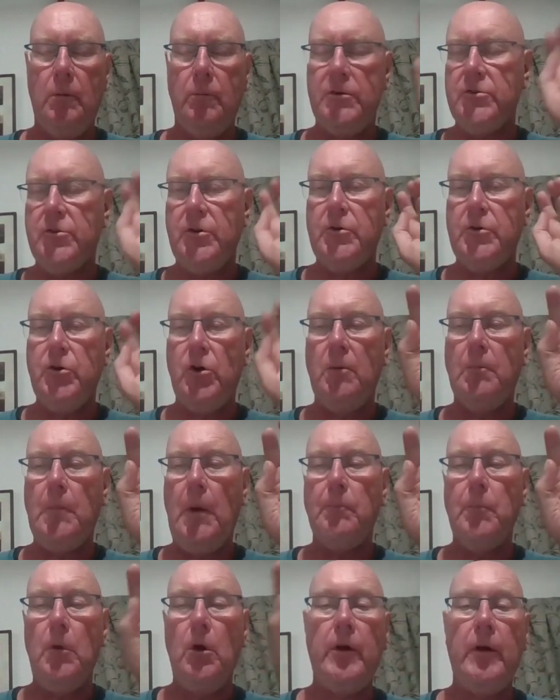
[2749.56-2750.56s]
what's the term
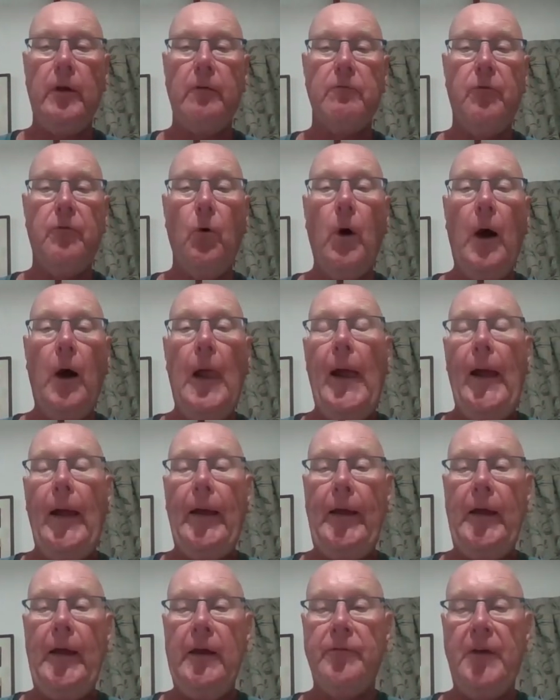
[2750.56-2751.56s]
I'm looking for,
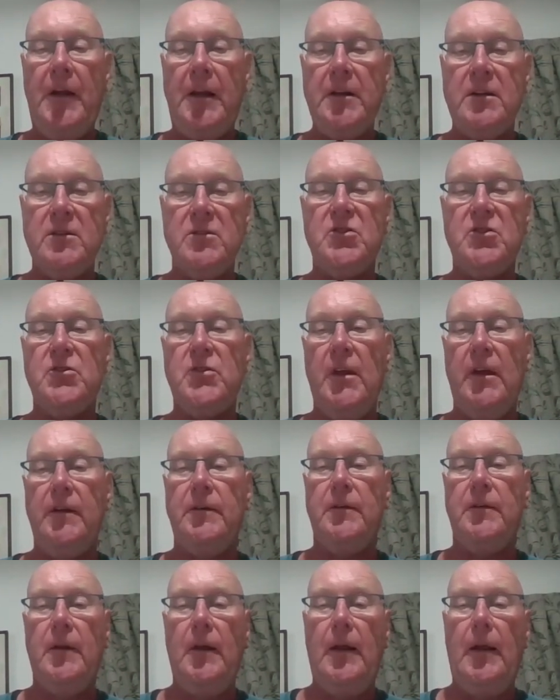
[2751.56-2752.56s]
evidence
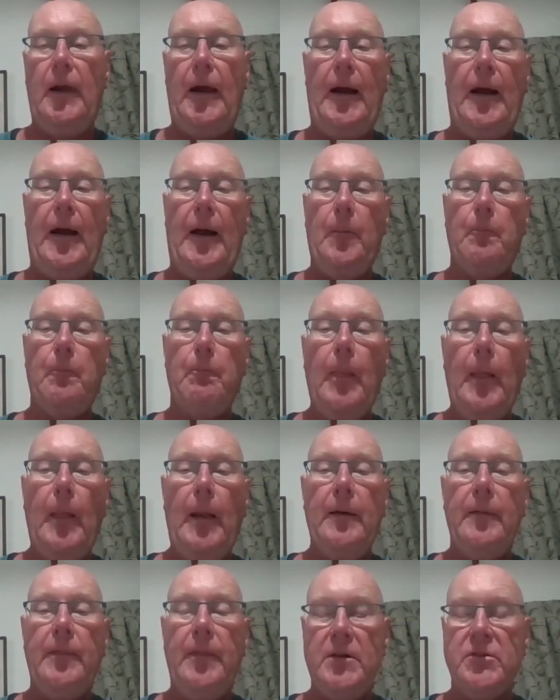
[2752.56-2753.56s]
that
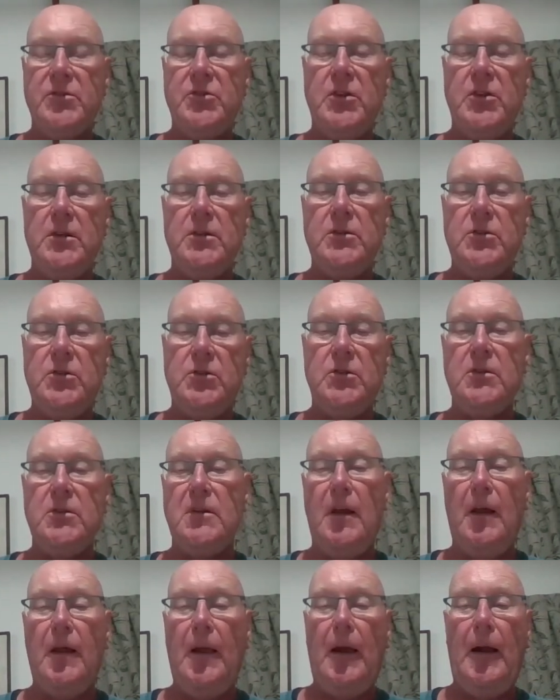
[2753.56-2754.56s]
this
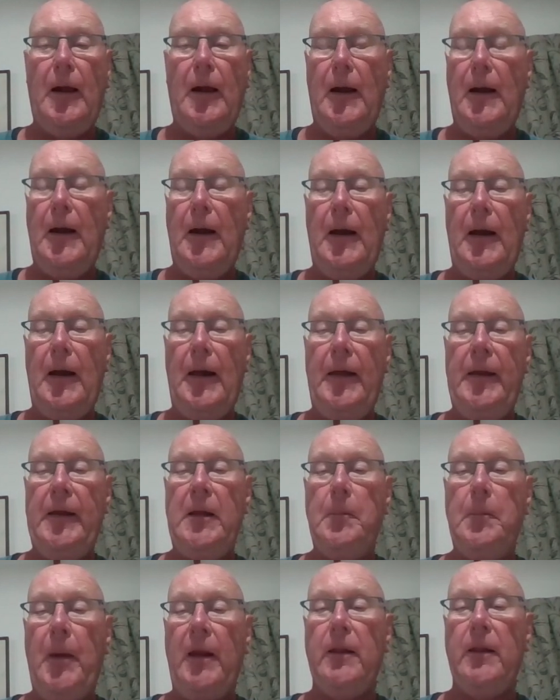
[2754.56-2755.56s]
is
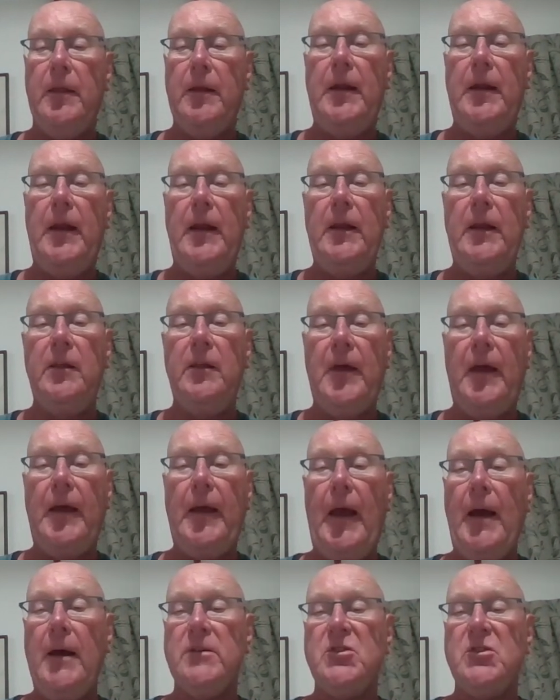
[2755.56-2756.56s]
any better than
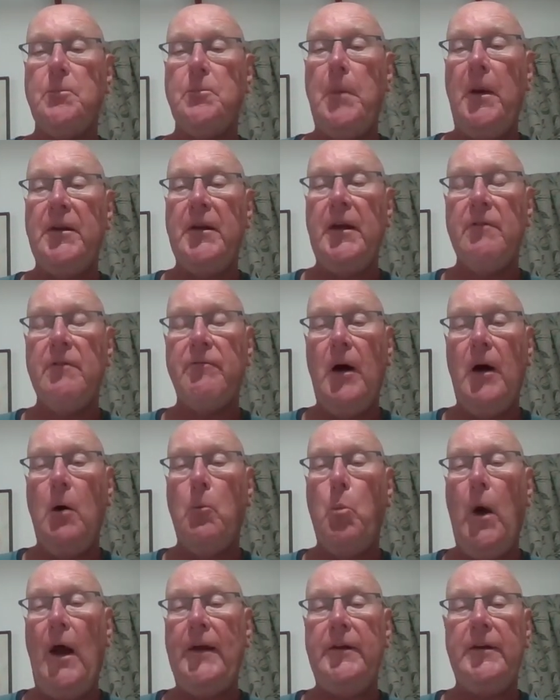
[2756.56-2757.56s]
anything else. But if
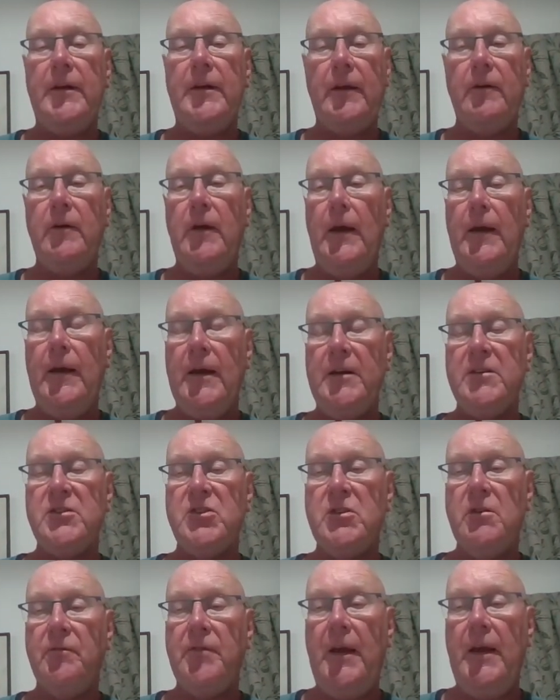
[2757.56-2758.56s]
I'm waiting in
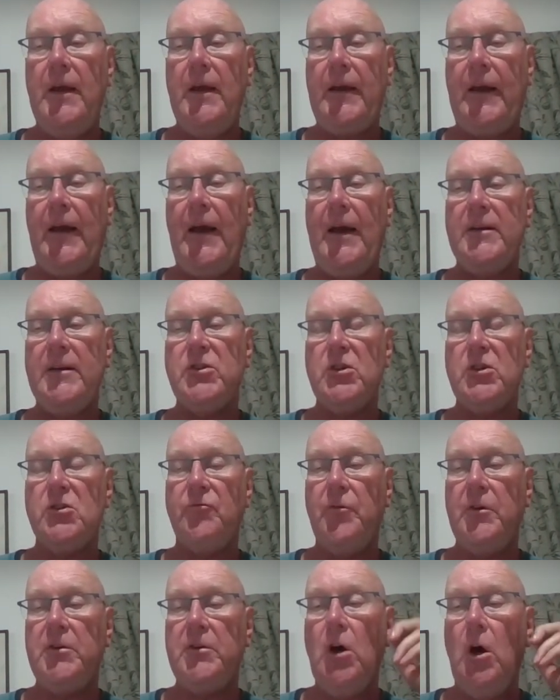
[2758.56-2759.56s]
severe cases
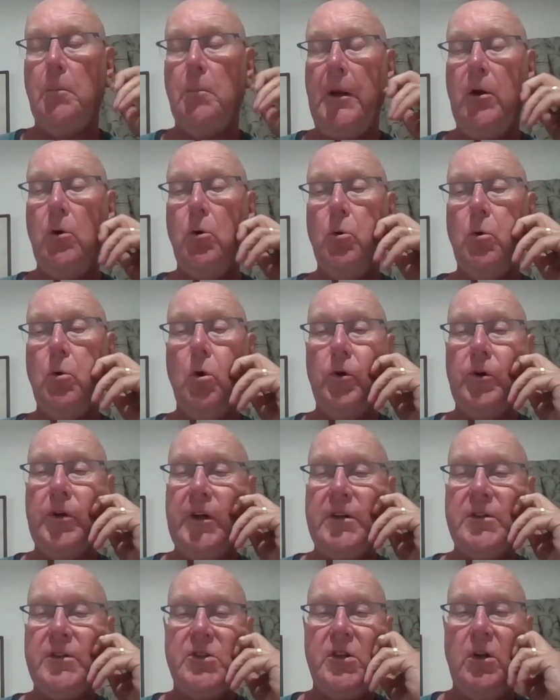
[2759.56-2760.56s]
for topical
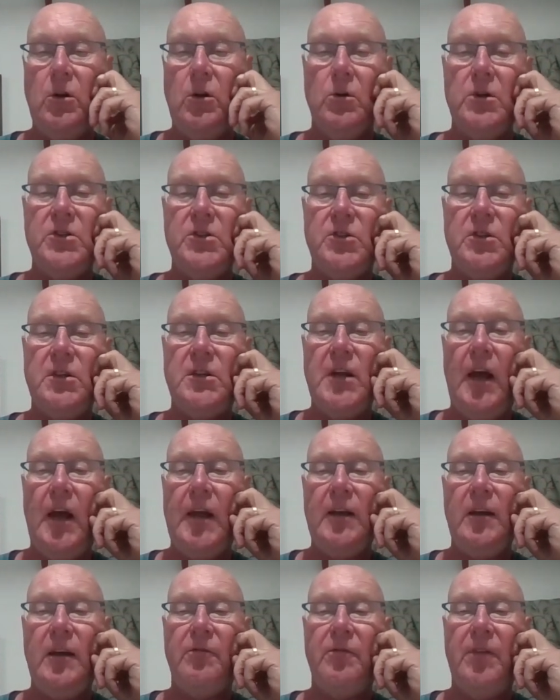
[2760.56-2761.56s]
corticosteroids to
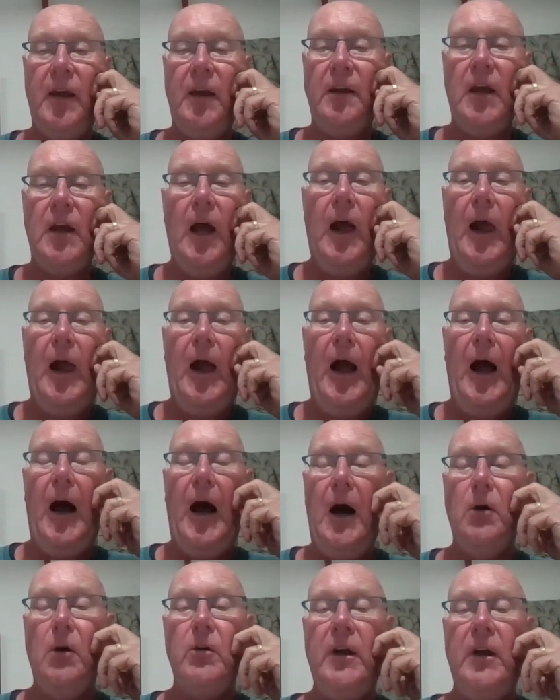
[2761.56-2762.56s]
take effect,
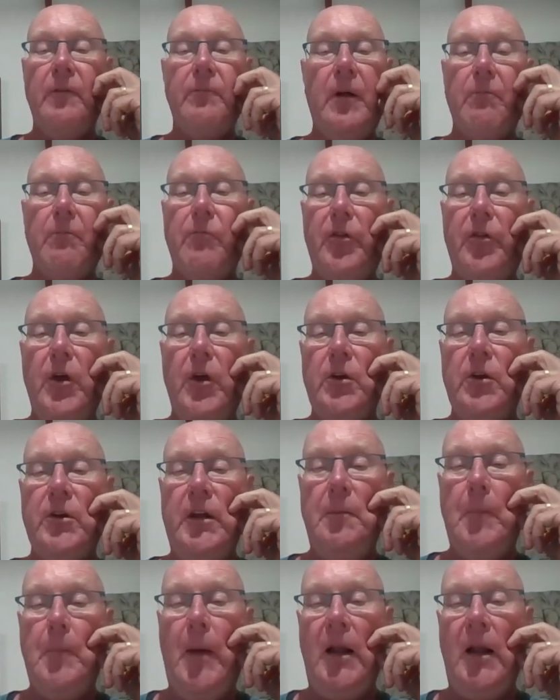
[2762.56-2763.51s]
I'll give them 30